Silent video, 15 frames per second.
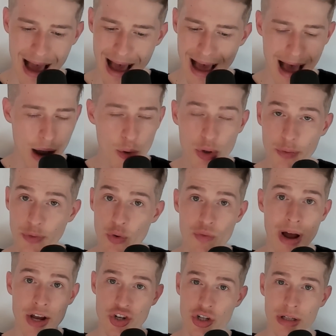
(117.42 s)
out of the
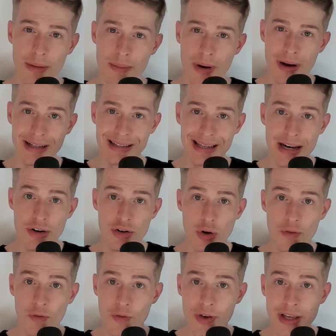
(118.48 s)
rational mind inner
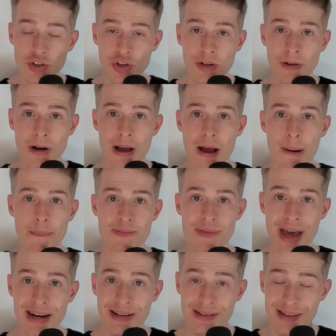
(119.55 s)
conviction that
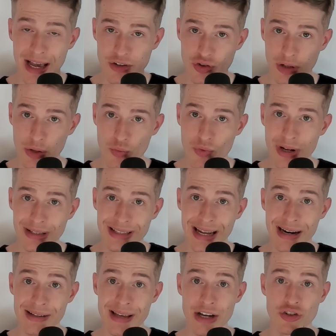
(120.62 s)
it is actually real, that it
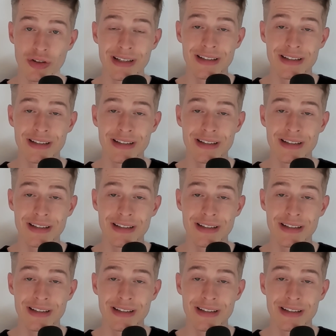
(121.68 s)
is actually